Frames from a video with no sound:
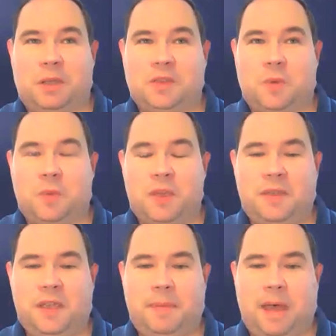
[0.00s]
when we think
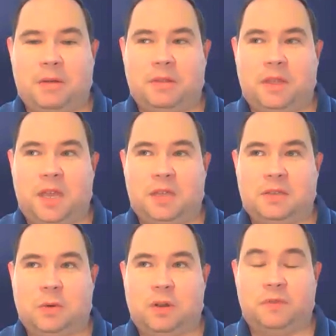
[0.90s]
about the
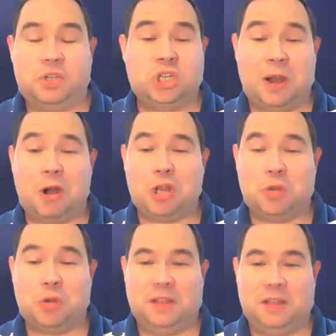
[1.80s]
sort of shared
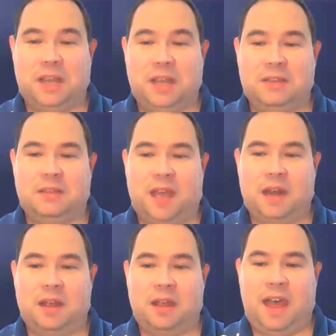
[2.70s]
utilities
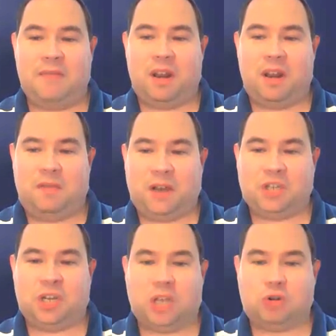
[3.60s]
that have an
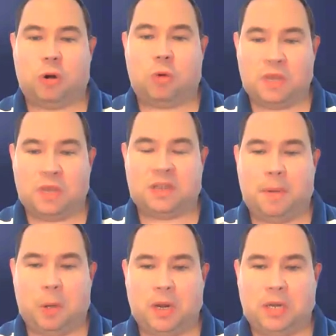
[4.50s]
infection control risk
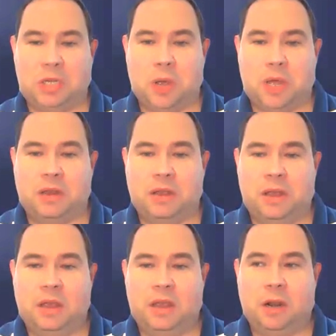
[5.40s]
component to it,
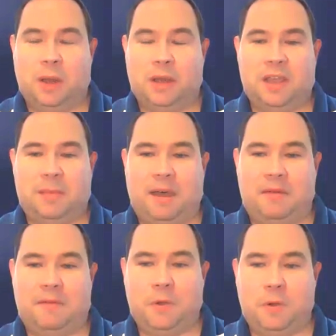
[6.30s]
I think
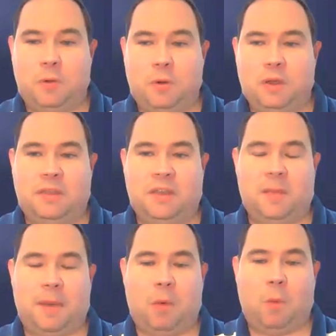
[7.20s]
about food, I think
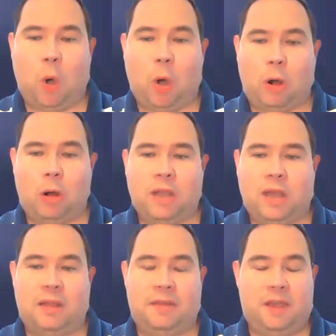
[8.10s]
about water,
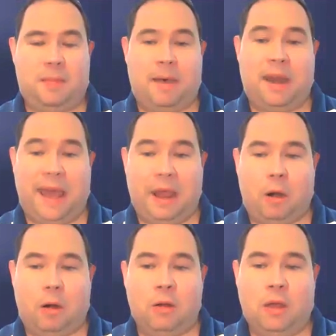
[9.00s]
and I think about
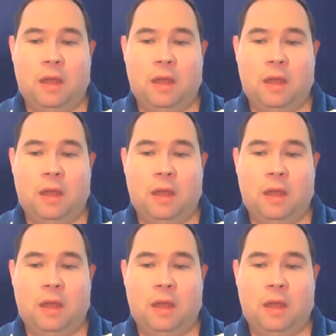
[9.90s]
air.